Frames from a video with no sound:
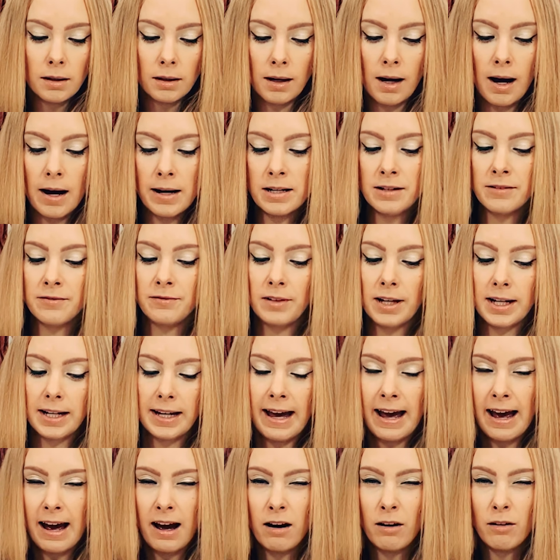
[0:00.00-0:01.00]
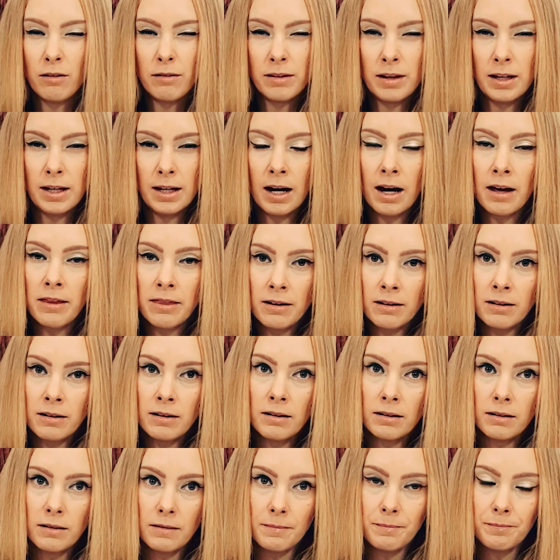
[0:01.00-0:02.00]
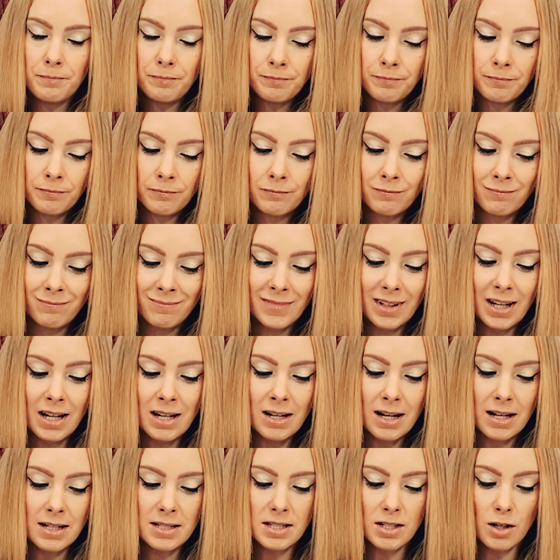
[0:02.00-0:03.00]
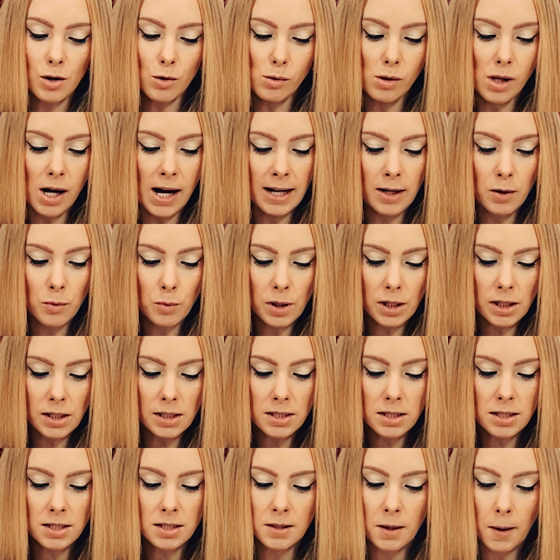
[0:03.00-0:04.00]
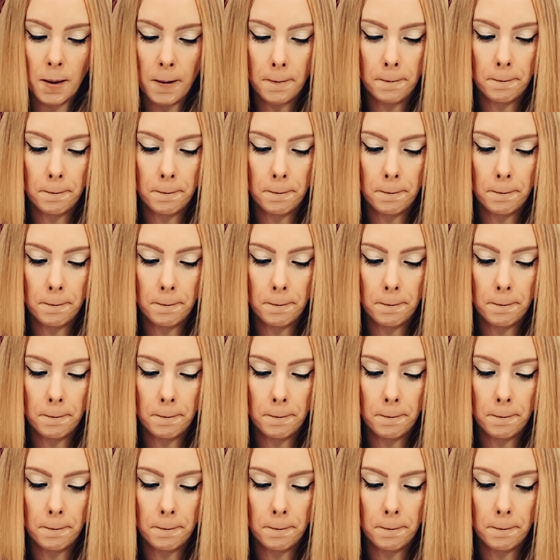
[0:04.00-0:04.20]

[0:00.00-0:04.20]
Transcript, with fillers: Kind of like how the other Enesco line works.